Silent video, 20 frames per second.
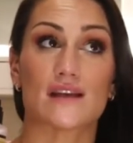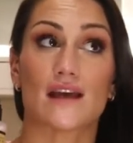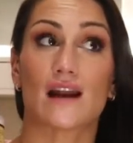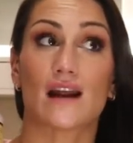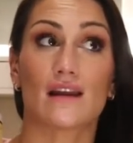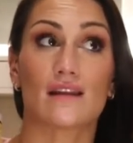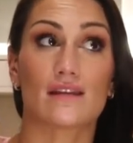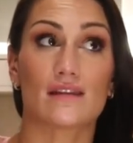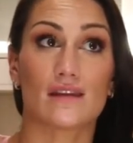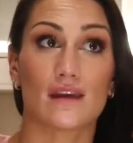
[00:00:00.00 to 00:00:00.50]
And
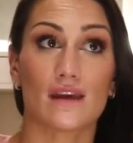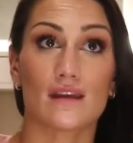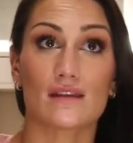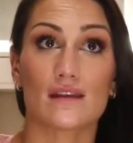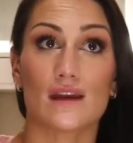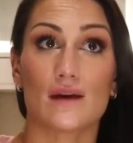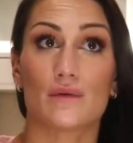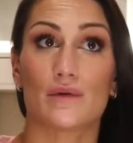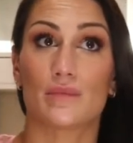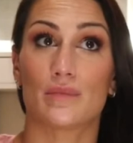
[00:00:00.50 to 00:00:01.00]
I think
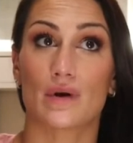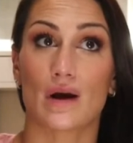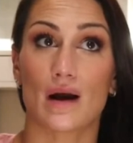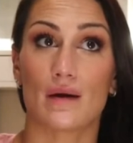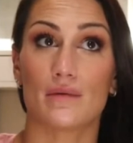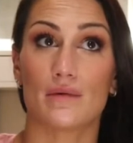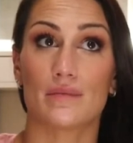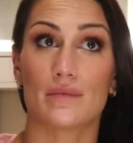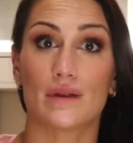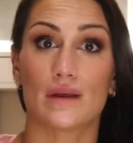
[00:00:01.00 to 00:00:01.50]
that it would
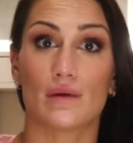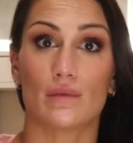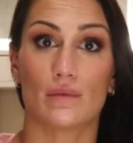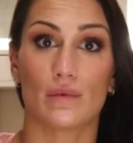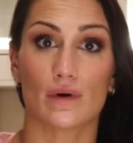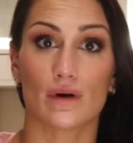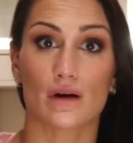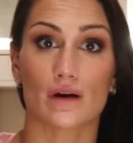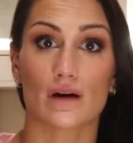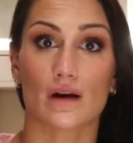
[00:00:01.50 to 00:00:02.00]
probably
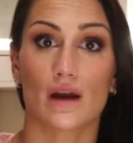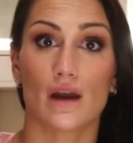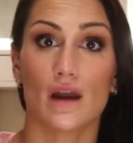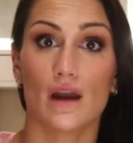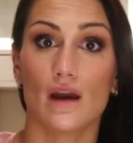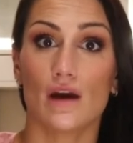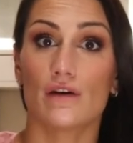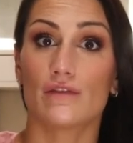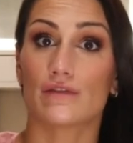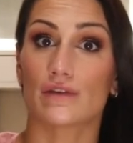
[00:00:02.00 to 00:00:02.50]
work
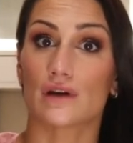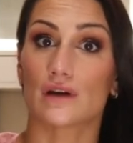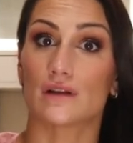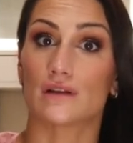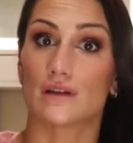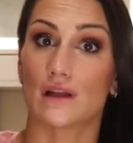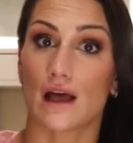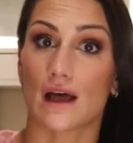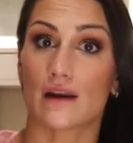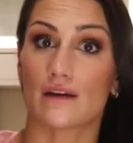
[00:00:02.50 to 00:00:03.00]
for a
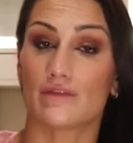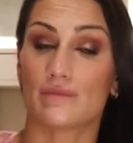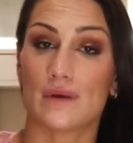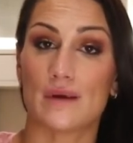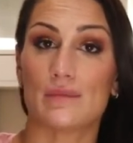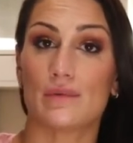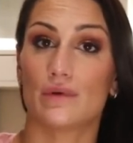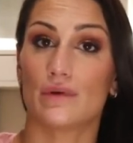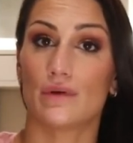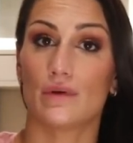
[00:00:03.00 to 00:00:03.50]
lot of
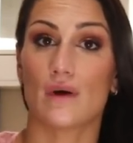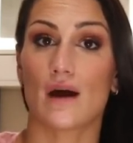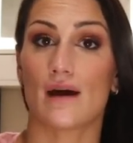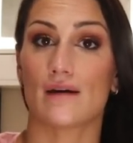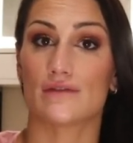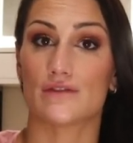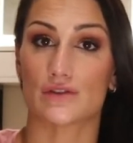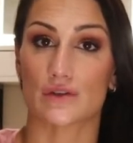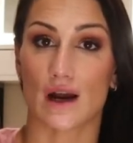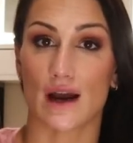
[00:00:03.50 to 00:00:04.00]
people who
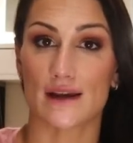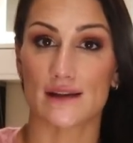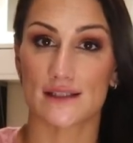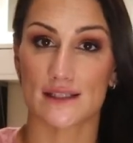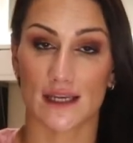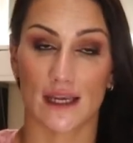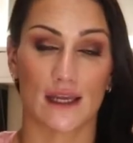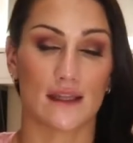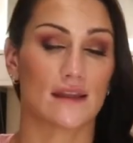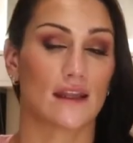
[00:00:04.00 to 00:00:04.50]
have dry
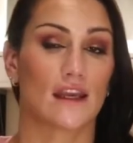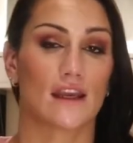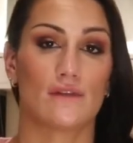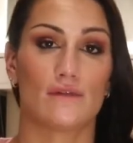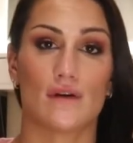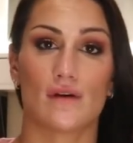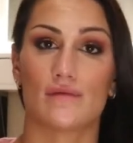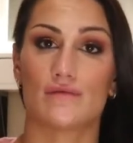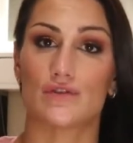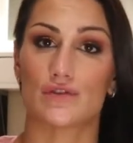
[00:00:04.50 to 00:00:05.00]
skin. Like if
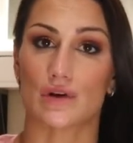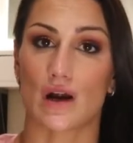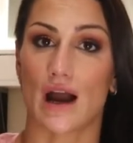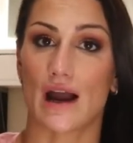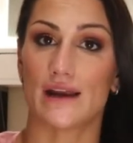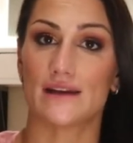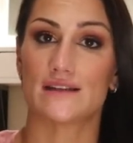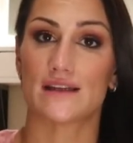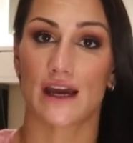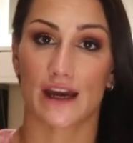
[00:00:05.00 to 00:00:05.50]
you have
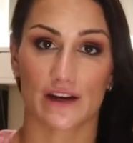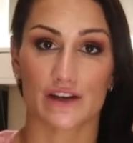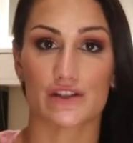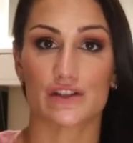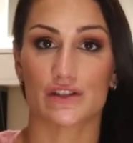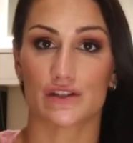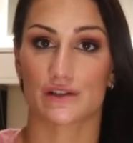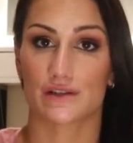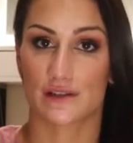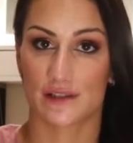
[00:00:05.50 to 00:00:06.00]
dry
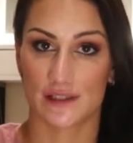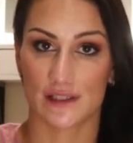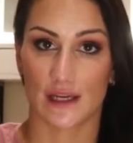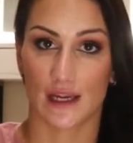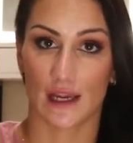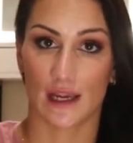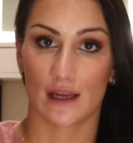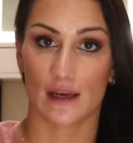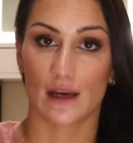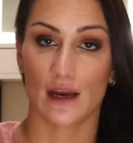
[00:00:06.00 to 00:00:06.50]
textured
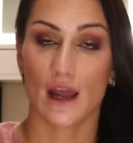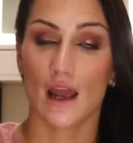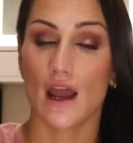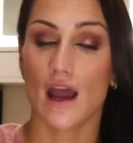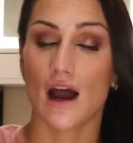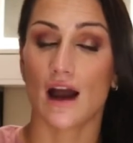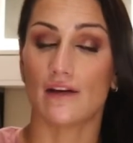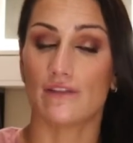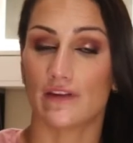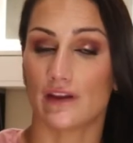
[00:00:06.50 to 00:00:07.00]
skin,
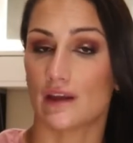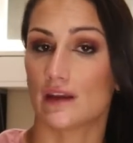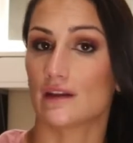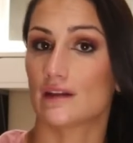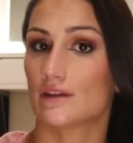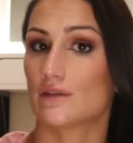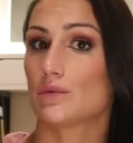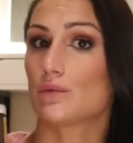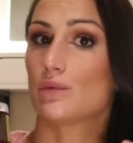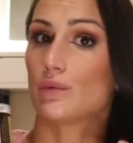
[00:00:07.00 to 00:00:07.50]
I feel like
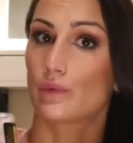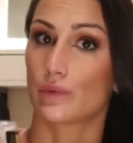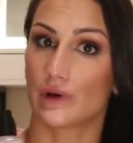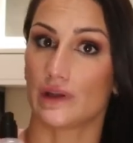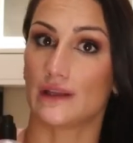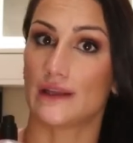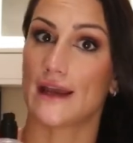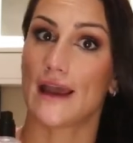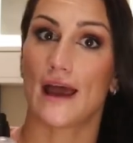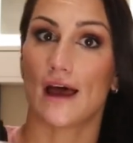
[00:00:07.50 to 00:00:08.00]
this would
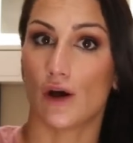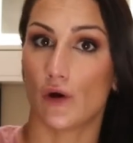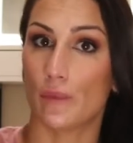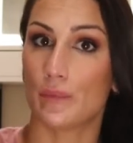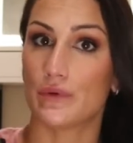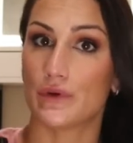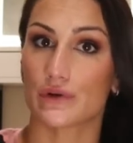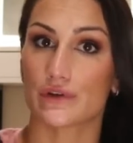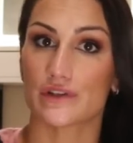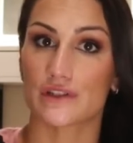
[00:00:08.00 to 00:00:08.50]
really
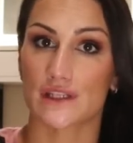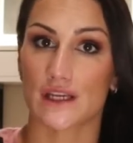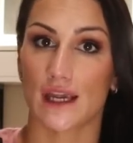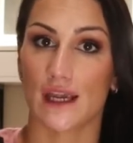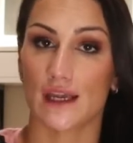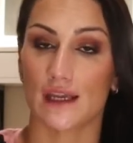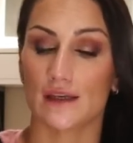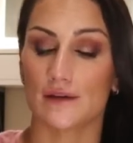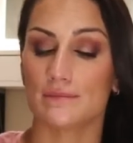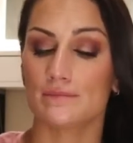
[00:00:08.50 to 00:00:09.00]
help your
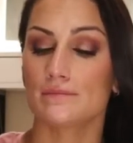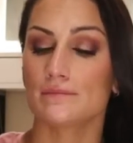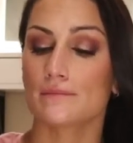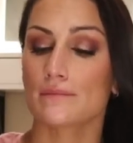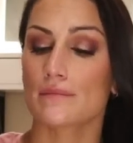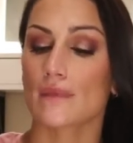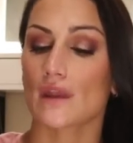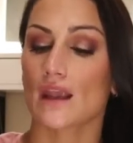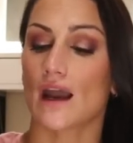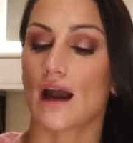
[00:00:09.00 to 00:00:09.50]
skin.
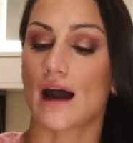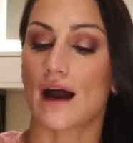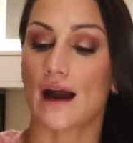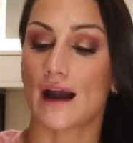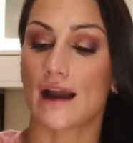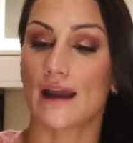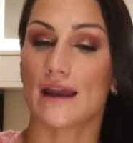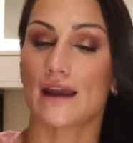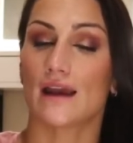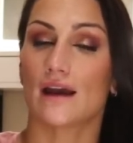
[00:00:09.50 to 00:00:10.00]

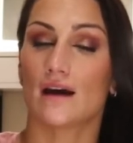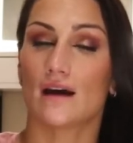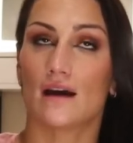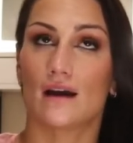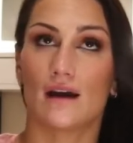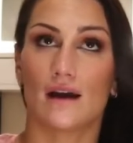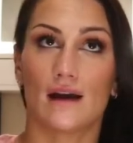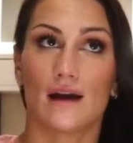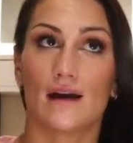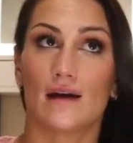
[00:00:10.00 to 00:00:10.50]
I
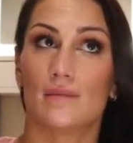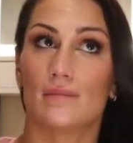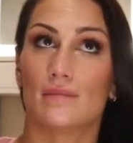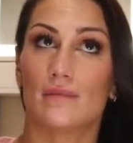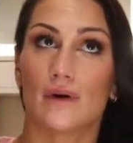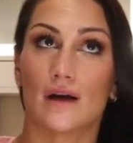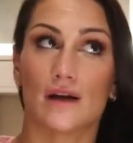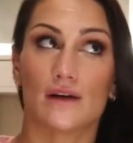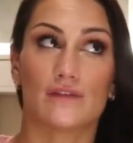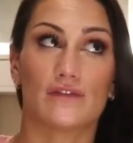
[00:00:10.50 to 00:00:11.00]
am
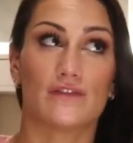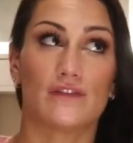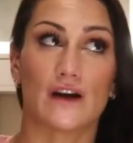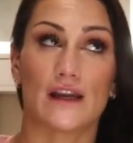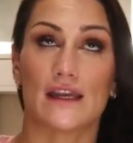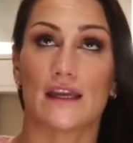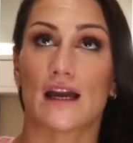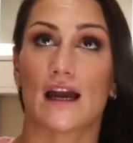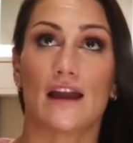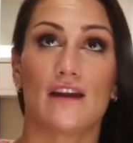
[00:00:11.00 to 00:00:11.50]
um,
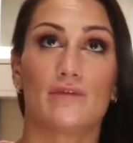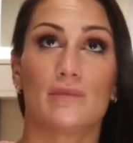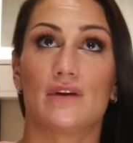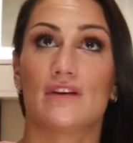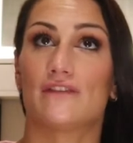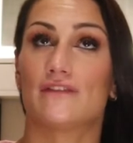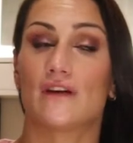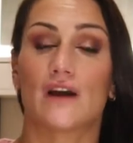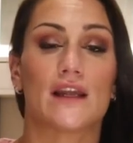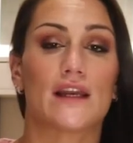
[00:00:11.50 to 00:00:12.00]
fight, I have
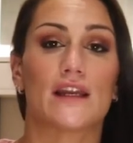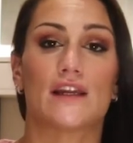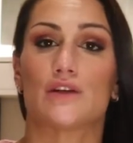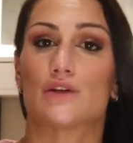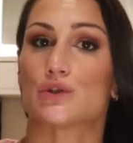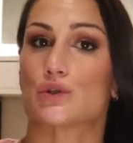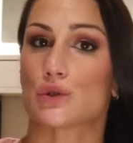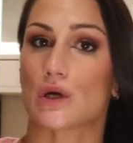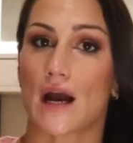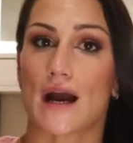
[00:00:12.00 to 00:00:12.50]
been fighting
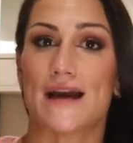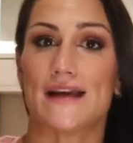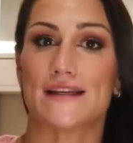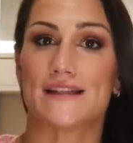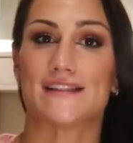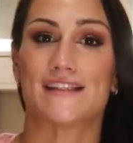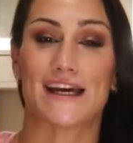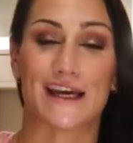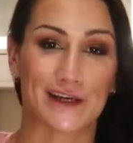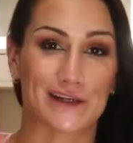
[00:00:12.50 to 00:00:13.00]

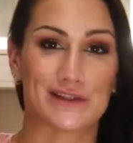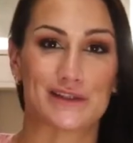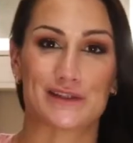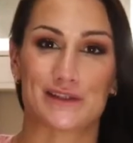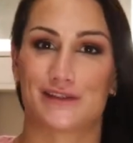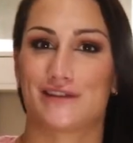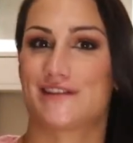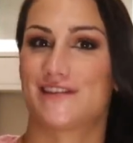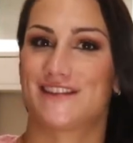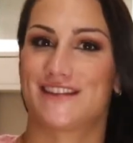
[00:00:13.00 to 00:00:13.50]
dry
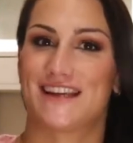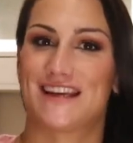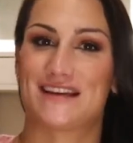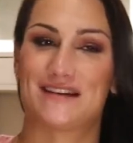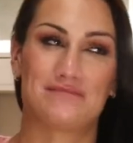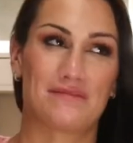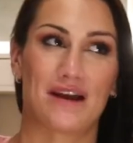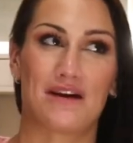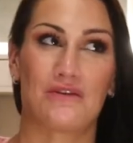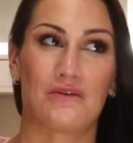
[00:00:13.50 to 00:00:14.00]
textured
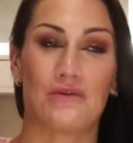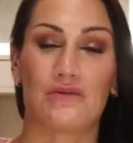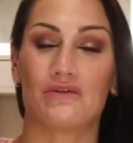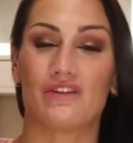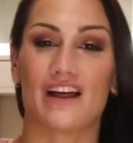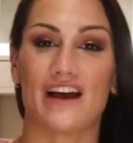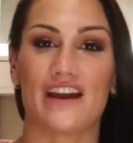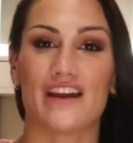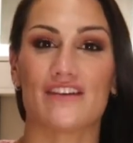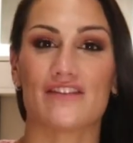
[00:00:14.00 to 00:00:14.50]
skin my whole
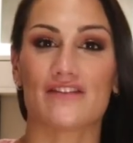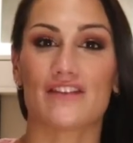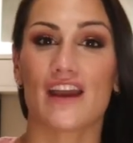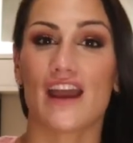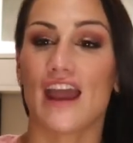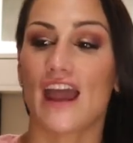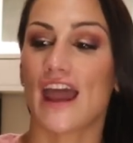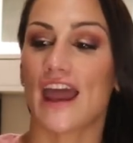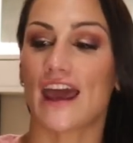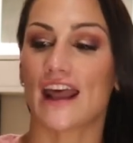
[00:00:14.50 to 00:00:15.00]
life
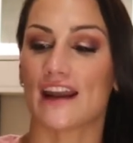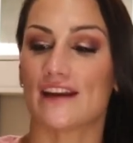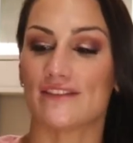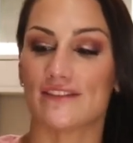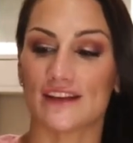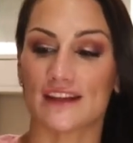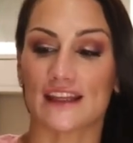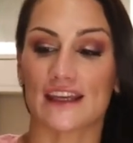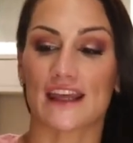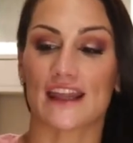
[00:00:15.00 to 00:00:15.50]
and I
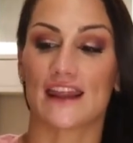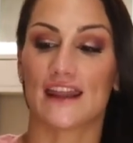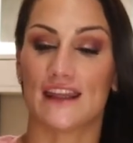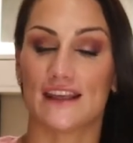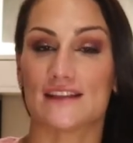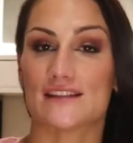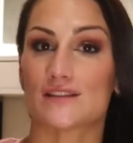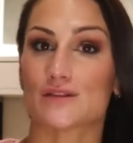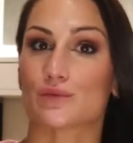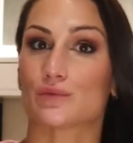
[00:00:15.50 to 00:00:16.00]
feel like
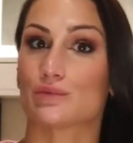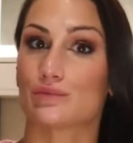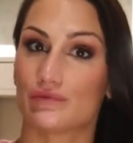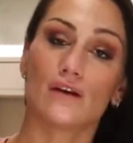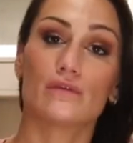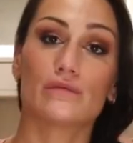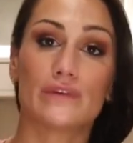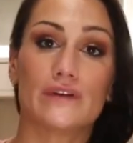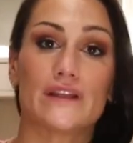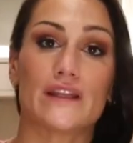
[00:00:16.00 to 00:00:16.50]
this
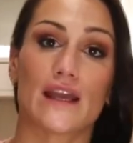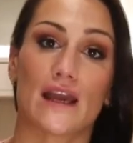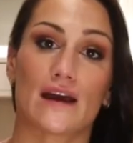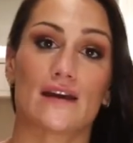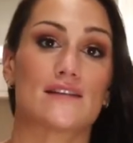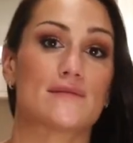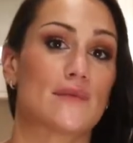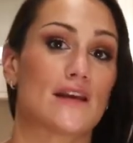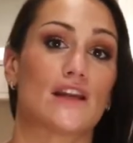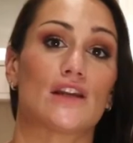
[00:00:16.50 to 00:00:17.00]
really
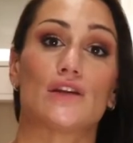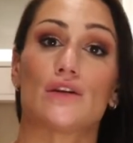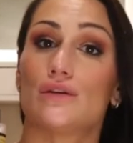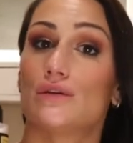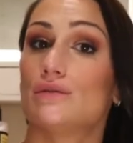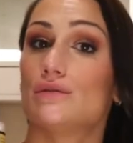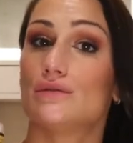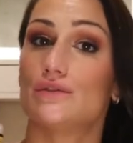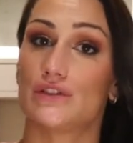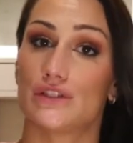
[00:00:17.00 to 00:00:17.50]
has made a
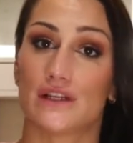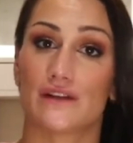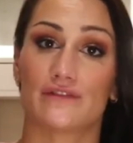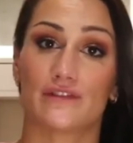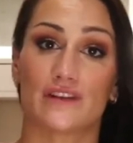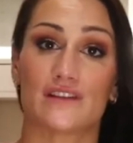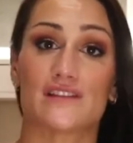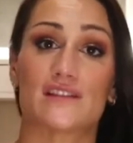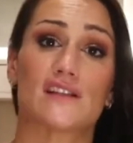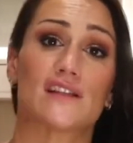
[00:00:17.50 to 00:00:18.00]
huge
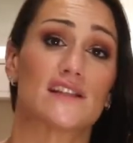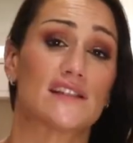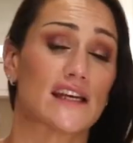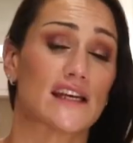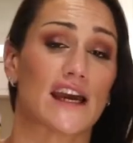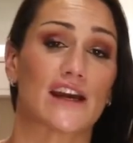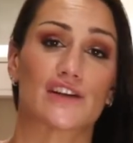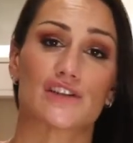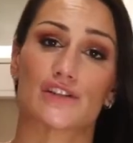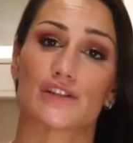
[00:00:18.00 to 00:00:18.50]
difference in the
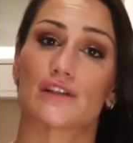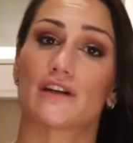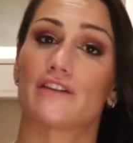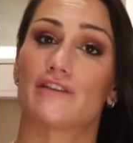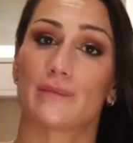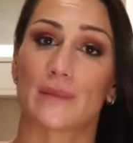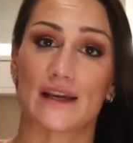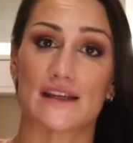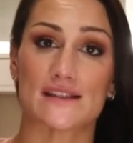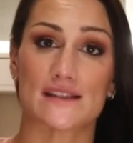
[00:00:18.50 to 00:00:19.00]
texture
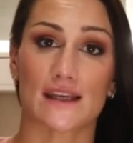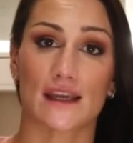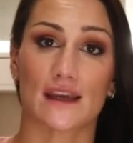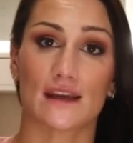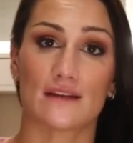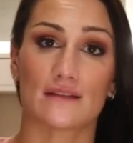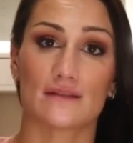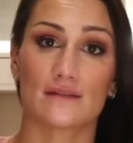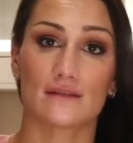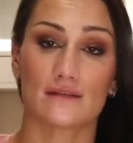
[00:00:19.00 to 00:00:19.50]
of my
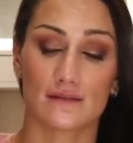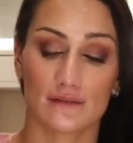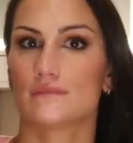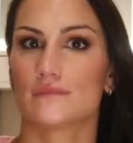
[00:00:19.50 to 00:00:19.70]
skin.